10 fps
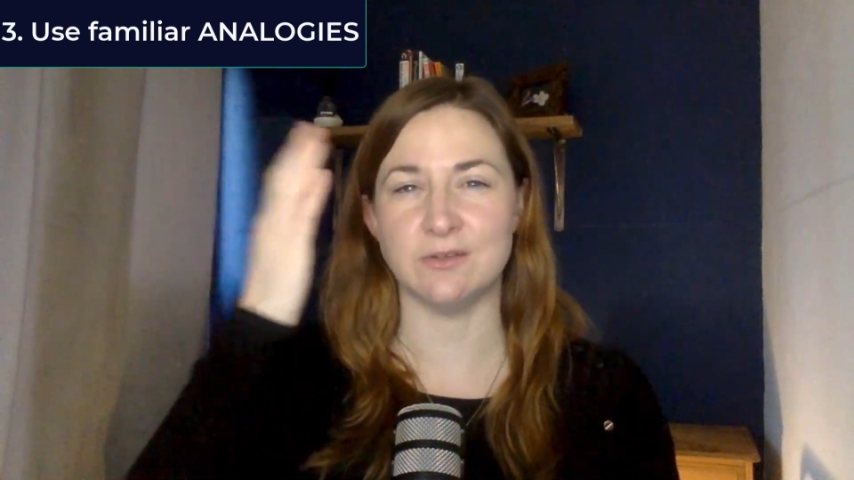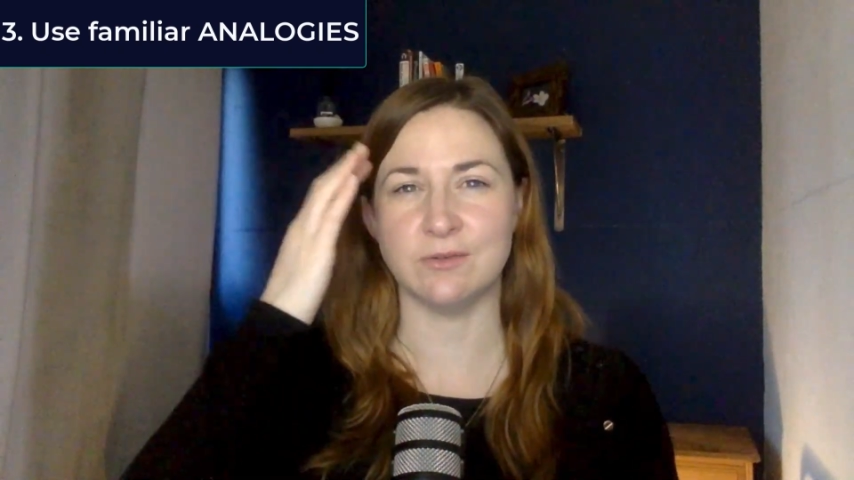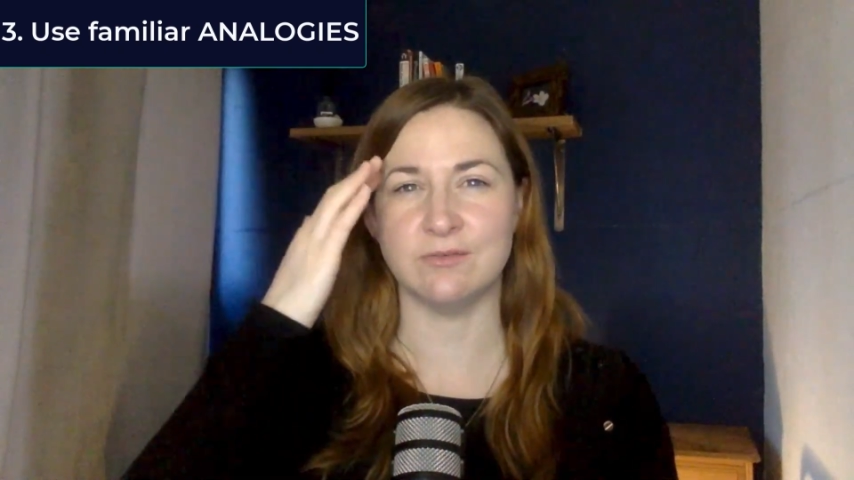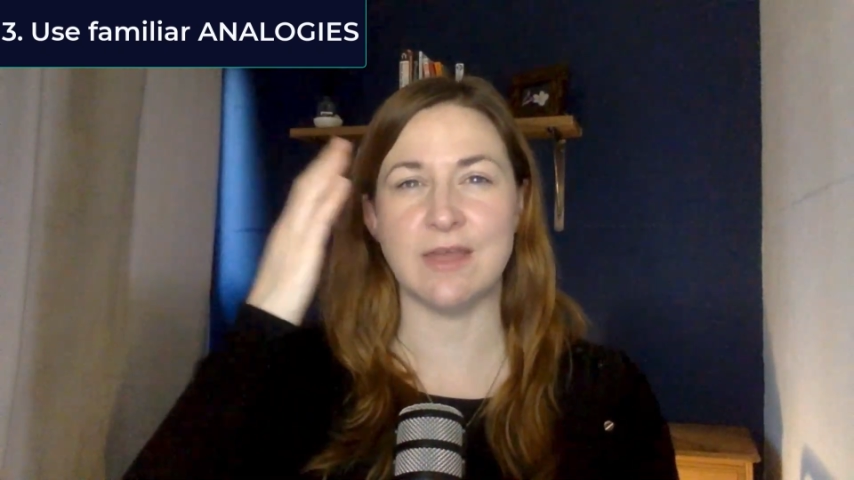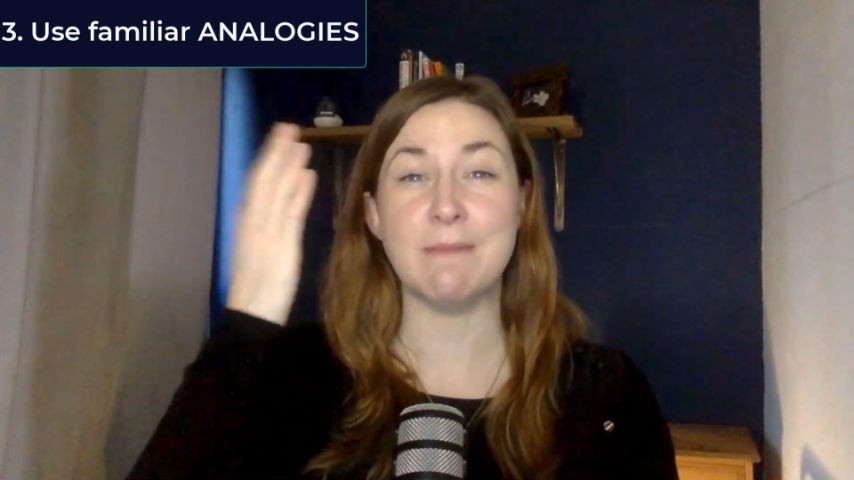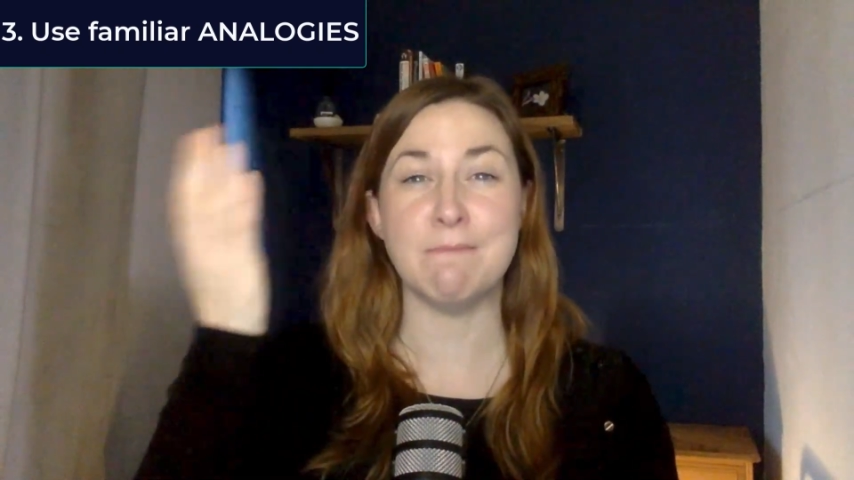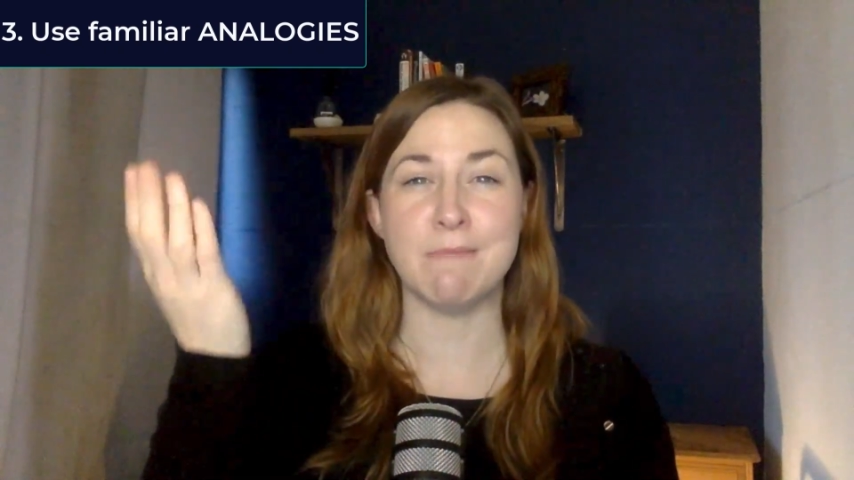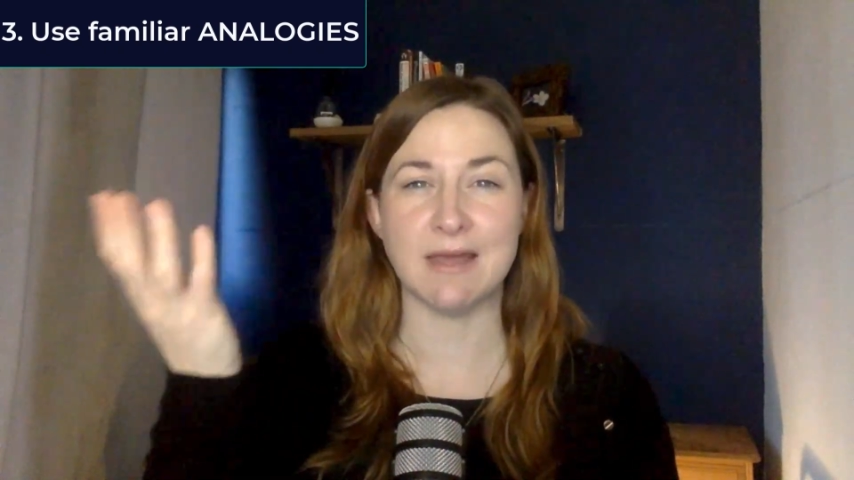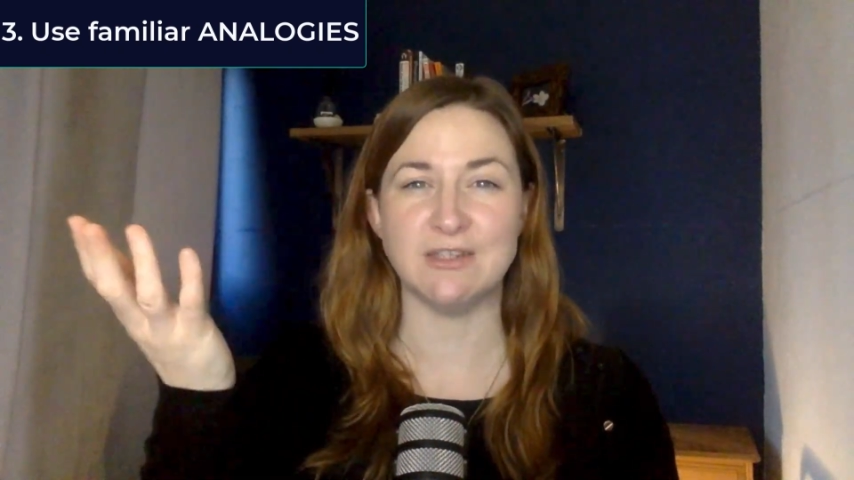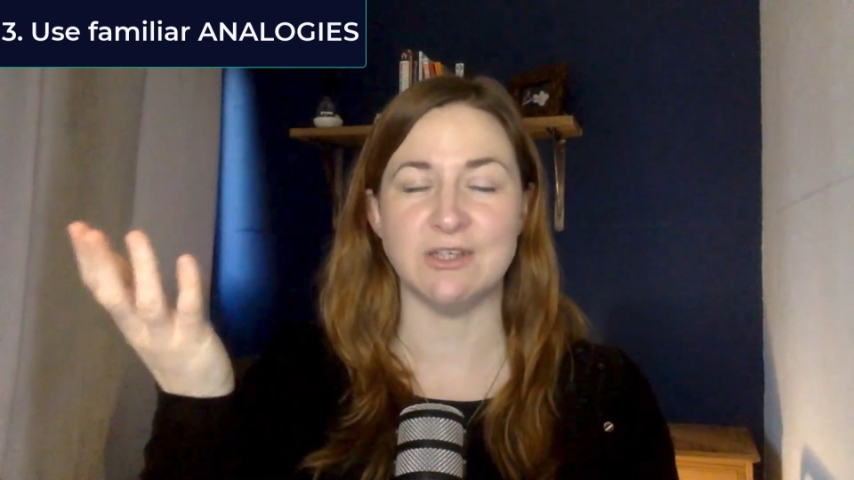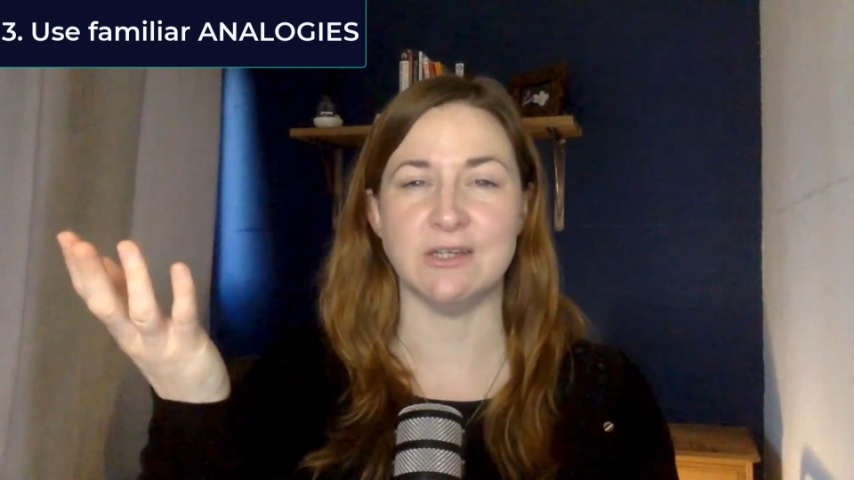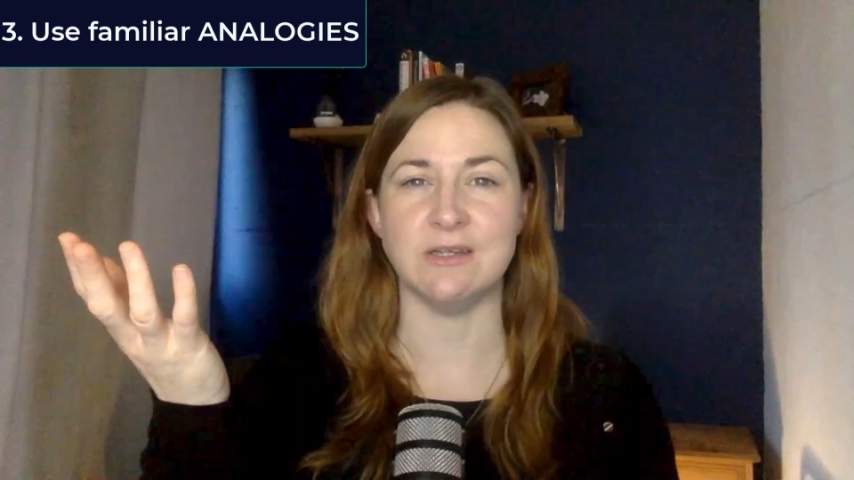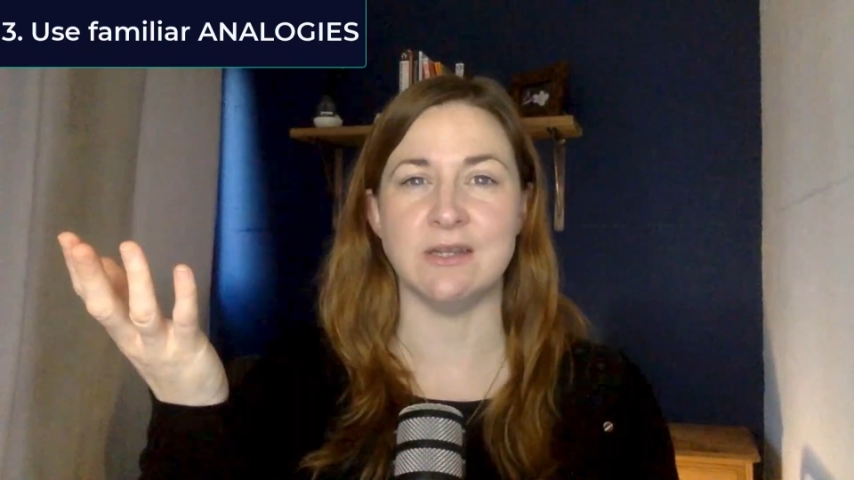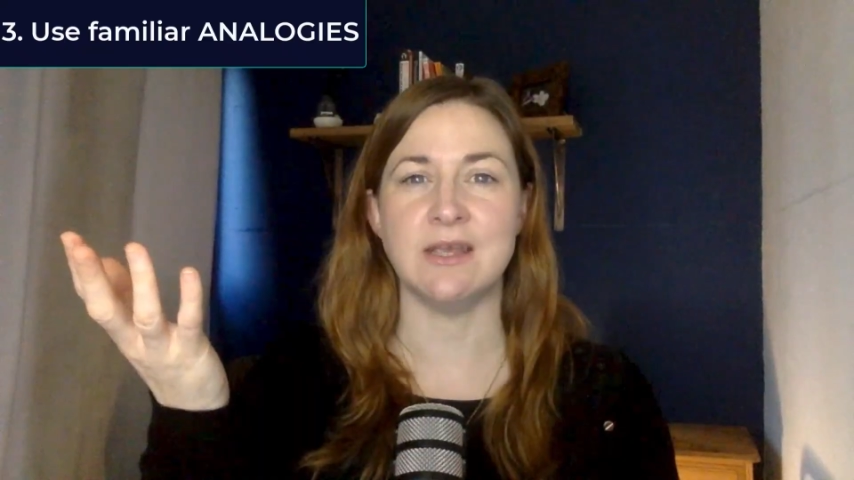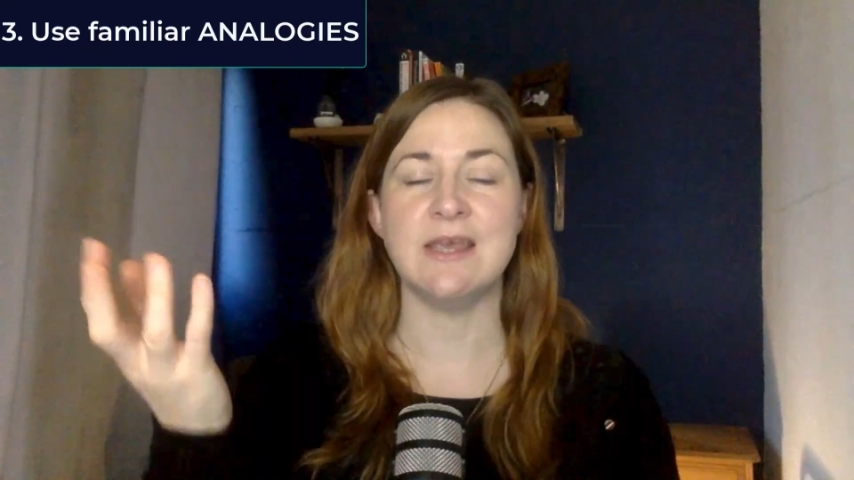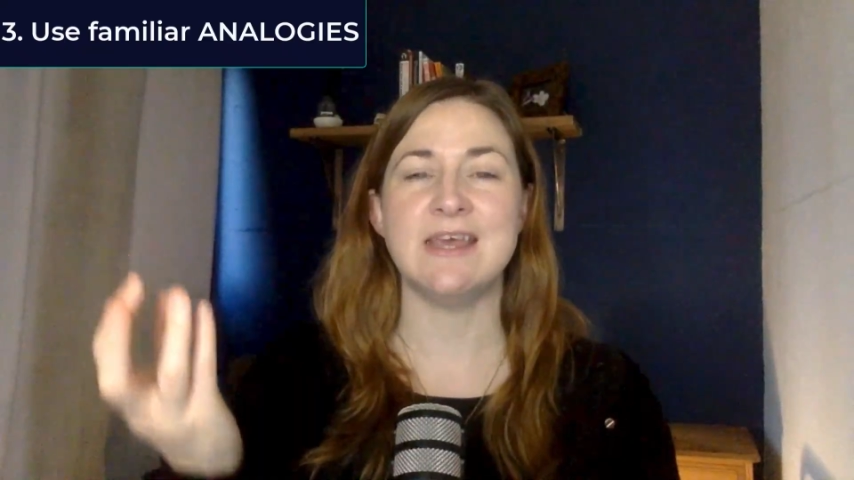sort of imagine